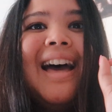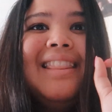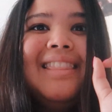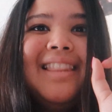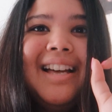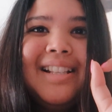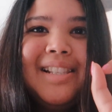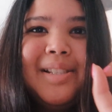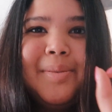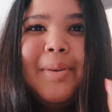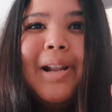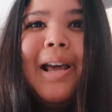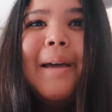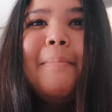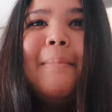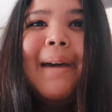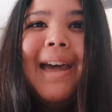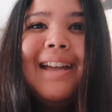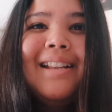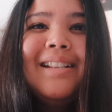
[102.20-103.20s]
And that's what I
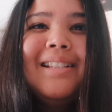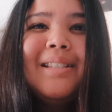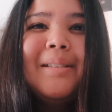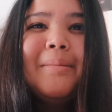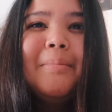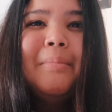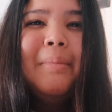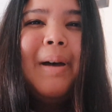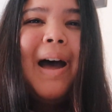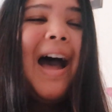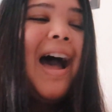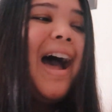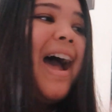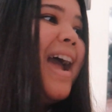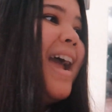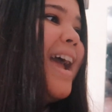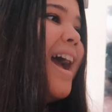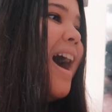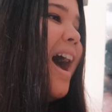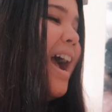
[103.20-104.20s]
meant
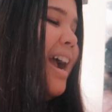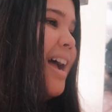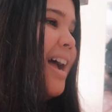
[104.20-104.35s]
by I